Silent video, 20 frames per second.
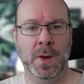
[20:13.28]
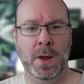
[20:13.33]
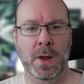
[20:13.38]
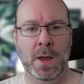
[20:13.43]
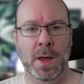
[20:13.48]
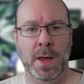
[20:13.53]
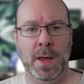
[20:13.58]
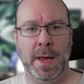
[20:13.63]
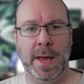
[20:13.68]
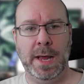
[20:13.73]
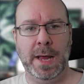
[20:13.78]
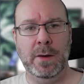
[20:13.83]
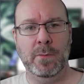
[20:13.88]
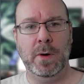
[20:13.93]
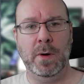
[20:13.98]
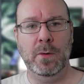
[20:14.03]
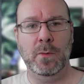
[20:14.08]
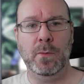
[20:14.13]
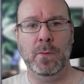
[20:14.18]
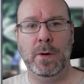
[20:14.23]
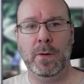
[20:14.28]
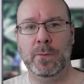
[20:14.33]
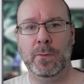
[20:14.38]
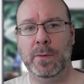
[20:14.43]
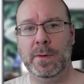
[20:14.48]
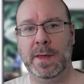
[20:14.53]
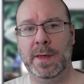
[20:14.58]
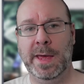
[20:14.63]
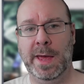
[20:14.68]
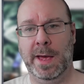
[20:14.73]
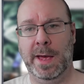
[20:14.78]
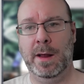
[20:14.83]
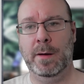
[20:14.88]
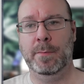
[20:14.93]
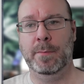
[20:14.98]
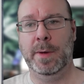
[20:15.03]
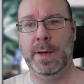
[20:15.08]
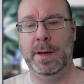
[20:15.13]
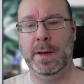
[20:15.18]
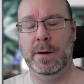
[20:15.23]
Anyone who works with
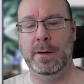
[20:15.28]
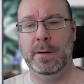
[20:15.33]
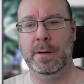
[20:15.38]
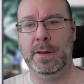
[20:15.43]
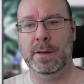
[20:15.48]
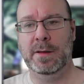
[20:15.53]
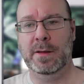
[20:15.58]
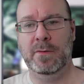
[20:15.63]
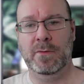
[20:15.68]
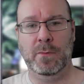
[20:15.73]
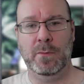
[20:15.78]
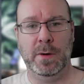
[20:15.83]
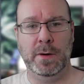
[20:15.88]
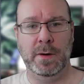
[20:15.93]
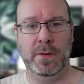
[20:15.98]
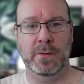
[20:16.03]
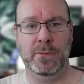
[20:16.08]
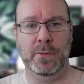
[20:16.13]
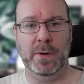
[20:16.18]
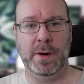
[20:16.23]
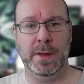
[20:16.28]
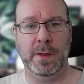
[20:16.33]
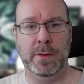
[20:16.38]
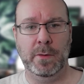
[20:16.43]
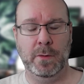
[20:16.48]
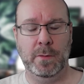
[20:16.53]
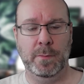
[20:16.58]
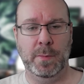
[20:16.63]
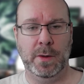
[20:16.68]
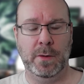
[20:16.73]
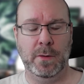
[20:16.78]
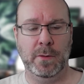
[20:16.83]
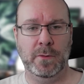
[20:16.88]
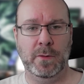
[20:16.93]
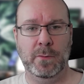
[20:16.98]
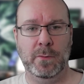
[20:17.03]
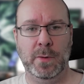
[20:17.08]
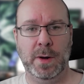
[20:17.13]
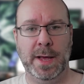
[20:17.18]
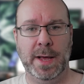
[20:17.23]
Kanban, this one is really good because it
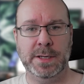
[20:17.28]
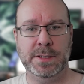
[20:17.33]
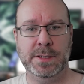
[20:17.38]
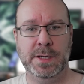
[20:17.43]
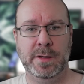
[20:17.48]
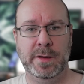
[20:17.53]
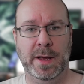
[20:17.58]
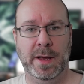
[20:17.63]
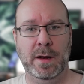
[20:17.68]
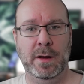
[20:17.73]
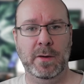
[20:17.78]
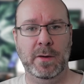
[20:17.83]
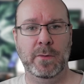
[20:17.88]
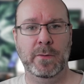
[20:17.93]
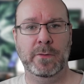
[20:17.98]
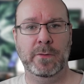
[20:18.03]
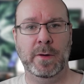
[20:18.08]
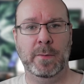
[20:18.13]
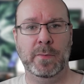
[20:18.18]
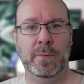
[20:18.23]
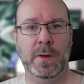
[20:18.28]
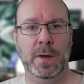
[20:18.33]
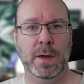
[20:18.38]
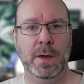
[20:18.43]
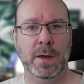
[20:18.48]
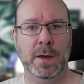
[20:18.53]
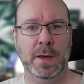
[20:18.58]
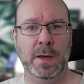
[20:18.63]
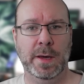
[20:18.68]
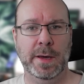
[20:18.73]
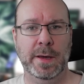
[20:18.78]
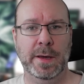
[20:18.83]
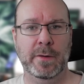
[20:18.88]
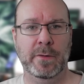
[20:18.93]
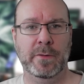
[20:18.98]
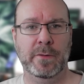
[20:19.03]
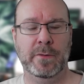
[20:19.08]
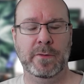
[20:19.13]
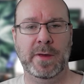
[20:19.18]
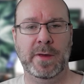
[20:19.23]
will actually tell you something is
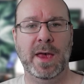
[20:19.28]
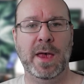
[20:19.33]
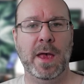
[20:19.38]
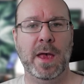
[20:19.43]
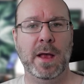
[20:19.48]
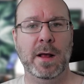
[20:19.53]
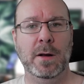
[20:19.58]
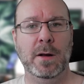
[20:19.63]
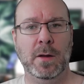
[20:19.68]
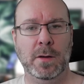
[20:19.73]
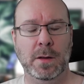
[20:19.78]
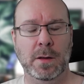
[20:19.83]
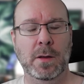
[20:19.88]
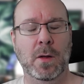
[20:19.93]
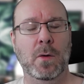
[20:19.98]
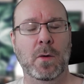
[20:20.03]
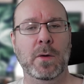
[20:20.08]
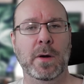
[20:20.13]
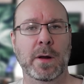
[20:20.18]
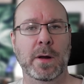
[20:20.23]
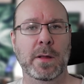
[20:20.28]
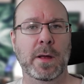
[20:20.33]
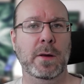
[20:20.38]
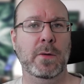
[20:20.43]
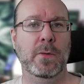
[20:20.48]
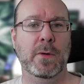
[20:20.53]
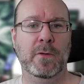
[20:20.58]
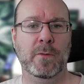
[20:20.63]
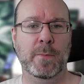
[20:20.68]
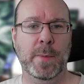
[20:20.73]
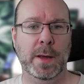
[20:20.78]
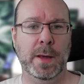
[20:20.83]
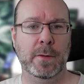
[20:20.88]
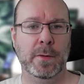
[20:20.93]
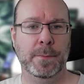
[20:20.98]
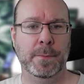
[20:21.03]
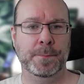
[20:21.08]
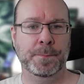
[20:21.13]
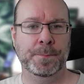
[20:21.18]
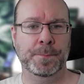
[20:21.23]
taking a lot longer than you expect,
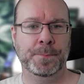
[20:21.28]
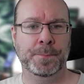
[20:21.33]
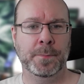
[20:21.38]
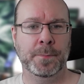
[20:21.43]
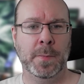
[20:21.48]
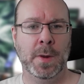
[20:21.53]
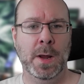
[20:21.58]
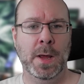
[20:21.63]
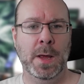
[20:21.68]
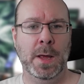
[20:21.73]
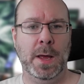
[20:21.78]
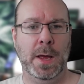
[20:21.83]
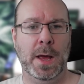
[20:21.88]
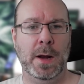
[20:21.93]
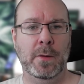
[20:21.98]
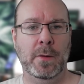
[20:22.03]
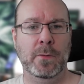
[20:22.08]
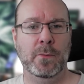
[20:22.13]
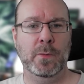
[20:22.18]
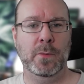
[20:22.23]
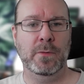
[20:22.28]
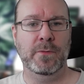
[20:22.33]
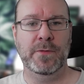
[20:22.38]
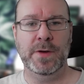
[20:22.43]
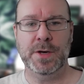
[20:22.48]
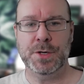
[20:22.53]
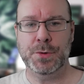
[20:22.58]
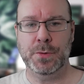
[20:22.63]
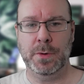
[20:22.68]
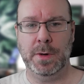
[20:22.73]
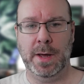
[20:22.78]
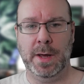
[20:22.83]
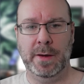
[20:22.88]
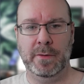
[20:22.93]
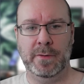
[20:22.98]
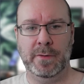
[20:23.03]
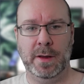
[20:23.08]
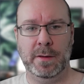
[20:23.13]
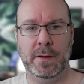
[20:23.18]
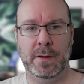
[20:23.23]
and it will visualize
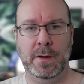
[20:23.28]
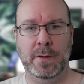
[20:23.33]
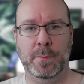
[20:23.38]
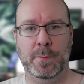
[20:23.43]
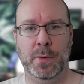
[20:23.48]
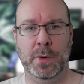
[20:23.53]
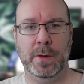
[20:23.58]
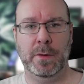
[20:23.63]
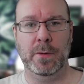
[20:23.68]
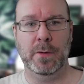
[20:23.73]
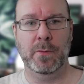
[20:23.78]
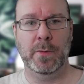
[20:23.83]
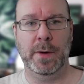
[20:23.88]
that in a pretty good way.